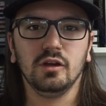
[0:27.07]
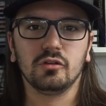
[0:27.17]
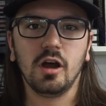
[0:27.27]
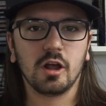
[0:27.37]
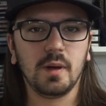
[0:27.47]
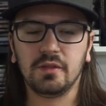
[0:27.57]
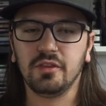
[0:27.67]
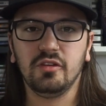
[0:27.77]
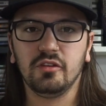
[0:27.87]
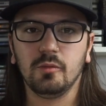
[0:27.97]
talk about
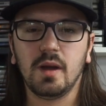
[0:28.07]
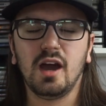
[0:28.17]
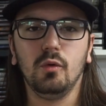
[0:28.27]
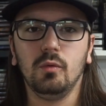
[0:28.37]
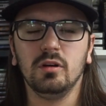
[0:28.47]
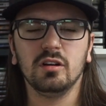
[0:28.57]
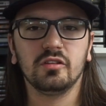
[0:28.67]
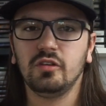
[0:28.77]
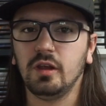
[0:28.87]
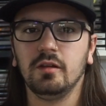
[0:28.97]
the system, how it
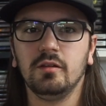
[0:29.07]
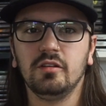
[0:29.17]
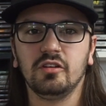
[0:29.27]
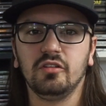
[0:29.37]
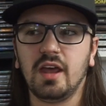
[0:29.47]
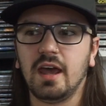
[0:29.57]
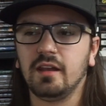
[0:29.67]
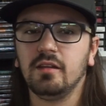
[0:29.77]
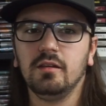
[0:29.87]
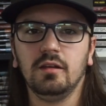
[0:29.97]
works, and such as
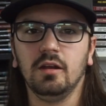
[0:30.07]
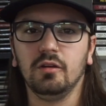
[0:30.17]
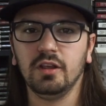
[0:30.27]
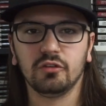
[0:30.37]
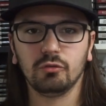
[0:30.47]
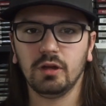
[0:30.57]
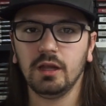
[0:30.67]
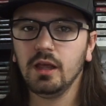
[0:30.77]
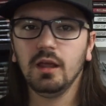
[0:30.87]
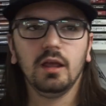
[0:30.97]
that,
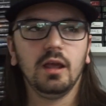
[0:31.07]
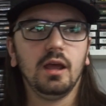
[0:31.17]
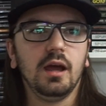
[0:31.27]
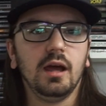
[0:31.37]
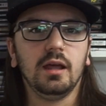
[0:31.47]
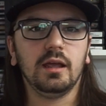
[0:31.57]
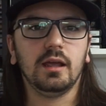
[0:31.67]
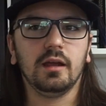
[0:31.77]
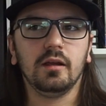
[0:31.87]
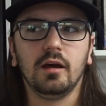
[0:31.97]
history.
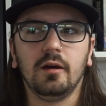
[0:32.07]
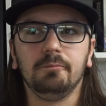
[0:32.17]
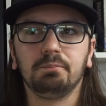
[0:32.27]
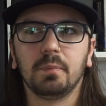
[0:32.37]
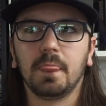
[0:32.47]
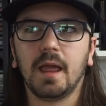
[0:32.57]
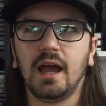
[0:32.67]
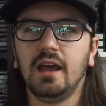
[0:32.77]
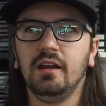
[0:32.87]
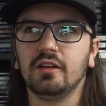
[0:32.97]
And I
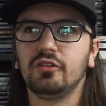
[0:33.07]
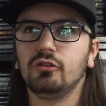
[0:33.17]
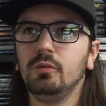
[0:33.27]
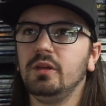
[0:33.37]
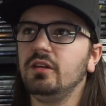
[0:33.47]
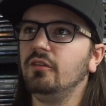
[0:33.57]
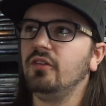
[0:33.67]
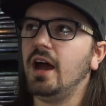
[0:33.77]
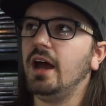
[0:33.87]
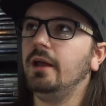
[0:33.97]
had an extremely tough
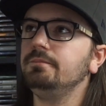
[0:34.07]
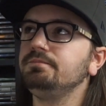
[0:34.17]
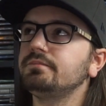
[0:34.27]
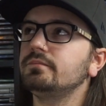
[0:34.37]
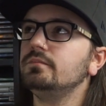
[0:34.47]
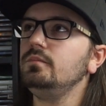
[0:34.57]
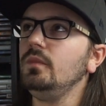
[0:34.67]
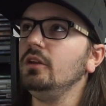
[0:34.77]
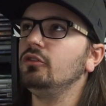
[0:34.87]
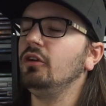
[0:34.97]
time
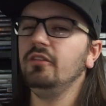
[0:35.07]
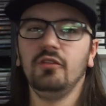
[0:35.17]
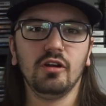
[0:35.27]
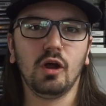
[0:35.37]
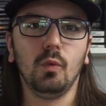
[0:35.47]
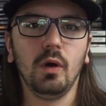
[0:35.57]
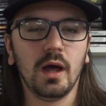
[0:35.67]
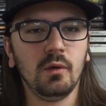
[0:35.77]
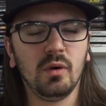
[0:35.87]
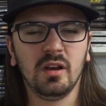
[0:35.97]
trying to figure out what
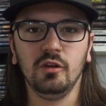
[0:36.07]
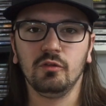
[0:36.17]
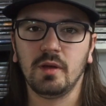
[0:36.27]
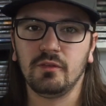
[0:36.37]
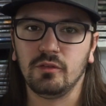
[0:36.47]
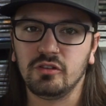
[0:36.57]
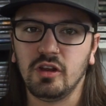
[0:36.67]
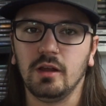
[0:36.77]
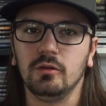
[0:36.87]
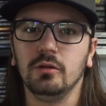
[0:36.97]
I want to do for my first
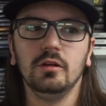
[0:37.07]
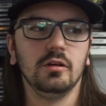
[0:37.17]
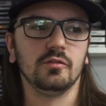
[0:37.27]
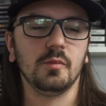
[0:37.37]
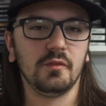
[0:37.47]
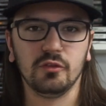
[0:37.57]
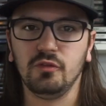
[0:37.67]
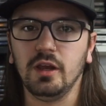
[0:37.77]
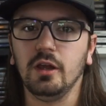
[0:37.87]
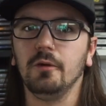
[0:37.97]
channel, or for my first
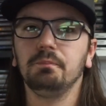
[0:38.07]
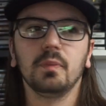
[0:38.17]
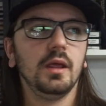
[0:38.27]
video.